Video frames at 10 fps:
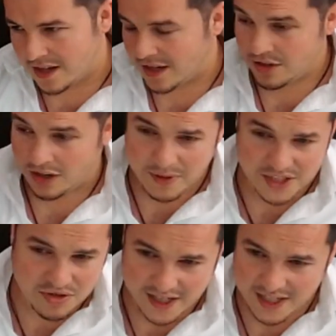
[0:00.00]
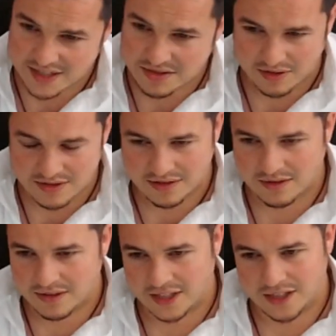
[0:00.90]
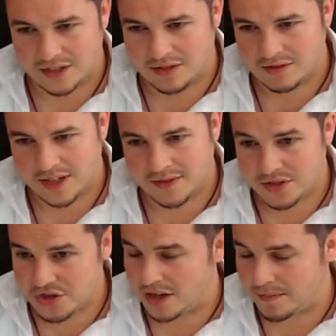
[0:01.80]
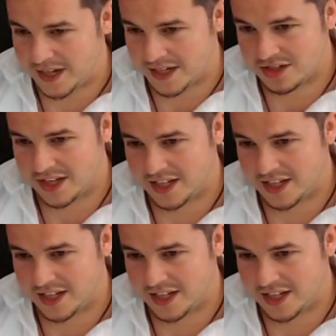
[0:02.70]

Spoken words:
And hobby traders who also, you know, have a job actually,